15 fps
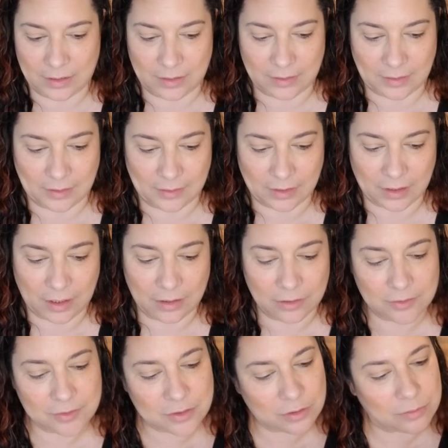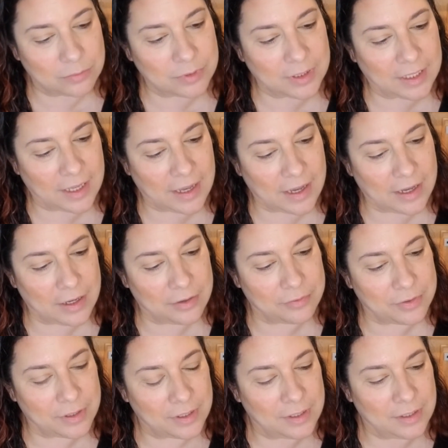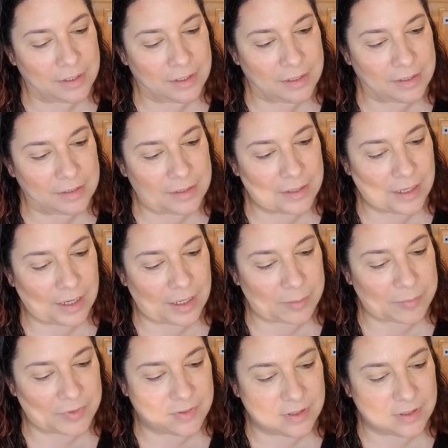the colors. Don't really have names.